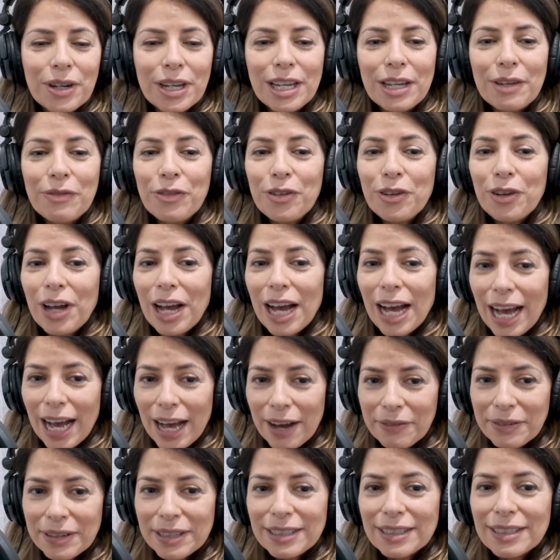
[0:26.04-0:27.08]
if you
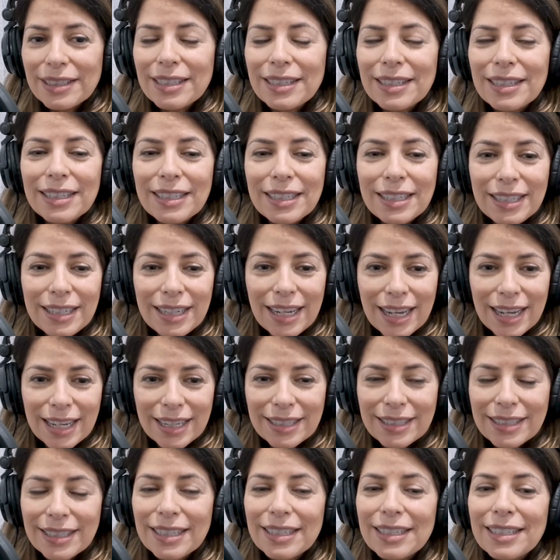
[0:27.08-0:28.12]
haven't
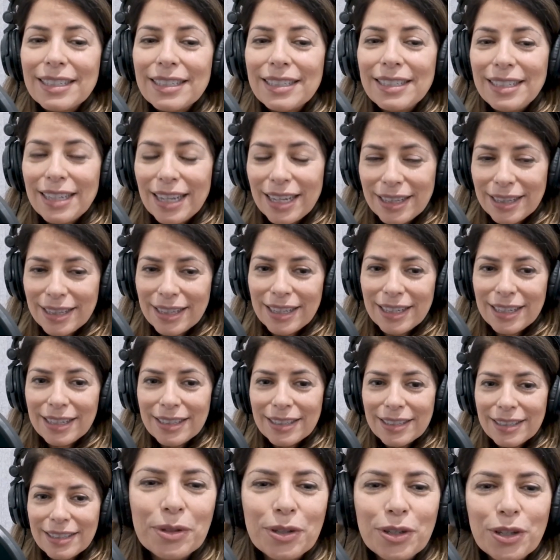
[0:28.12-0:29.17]
yet done
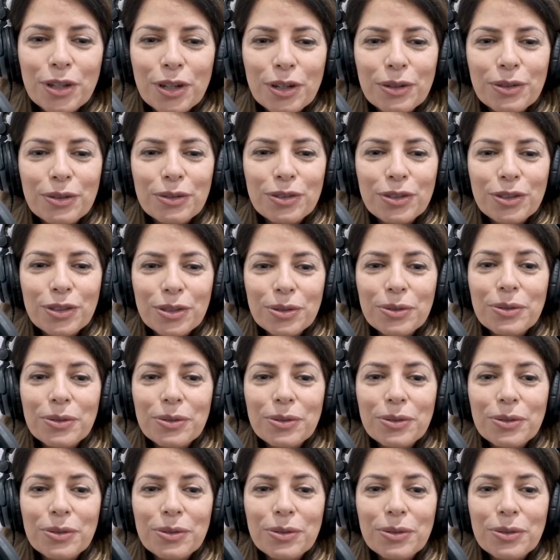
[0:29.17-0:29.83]
this, go to